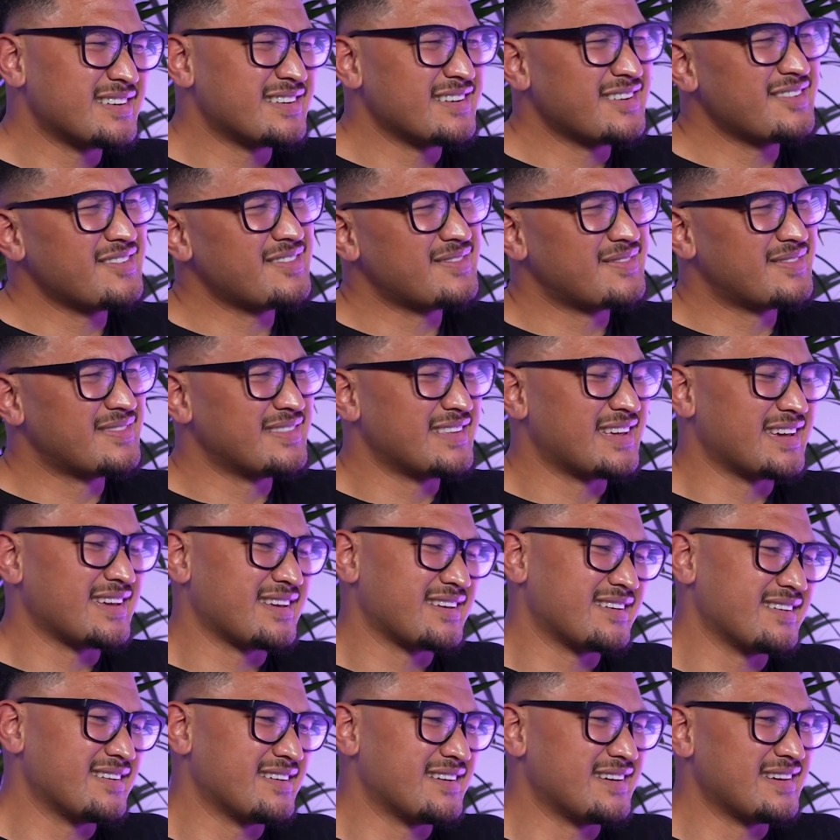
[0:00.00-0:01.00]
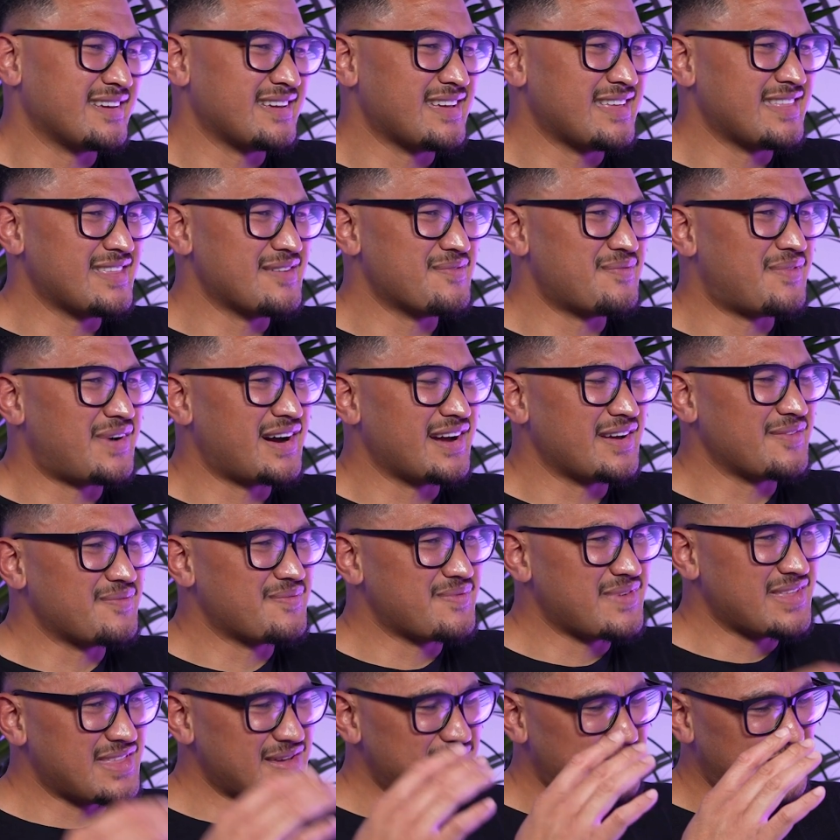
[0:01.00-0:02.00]
Do you like, you know? And then
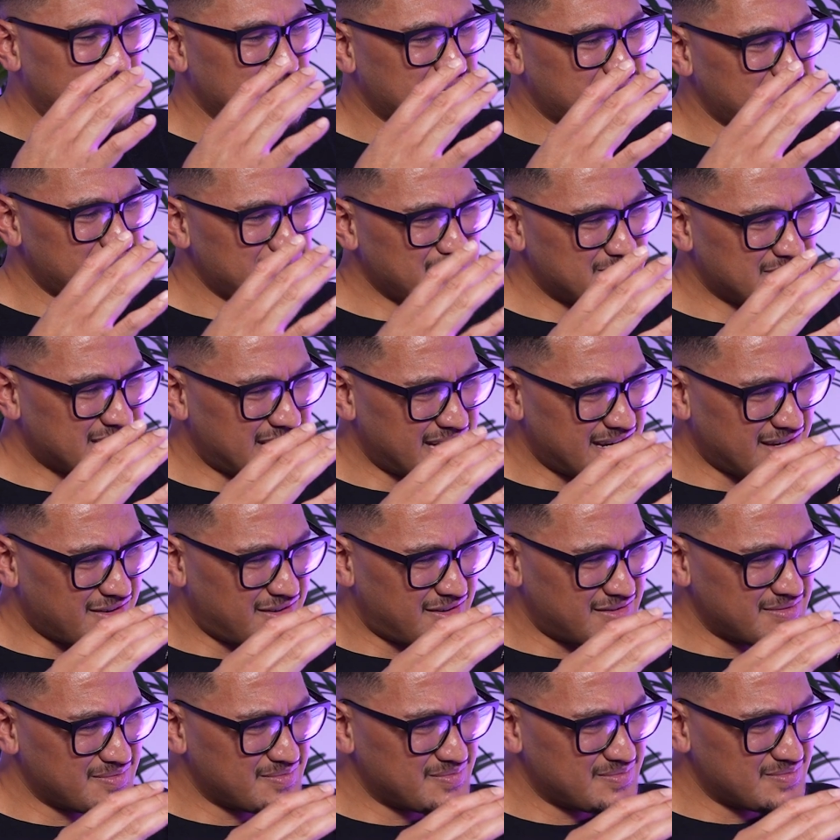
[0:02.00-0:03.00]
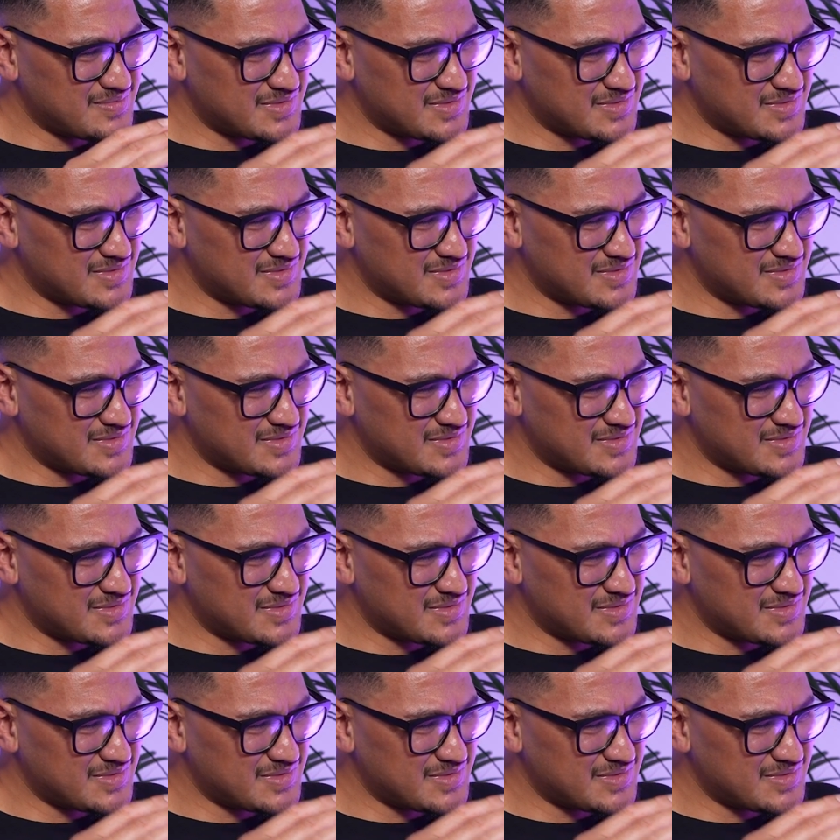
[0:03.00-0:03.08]
my dreams kind of got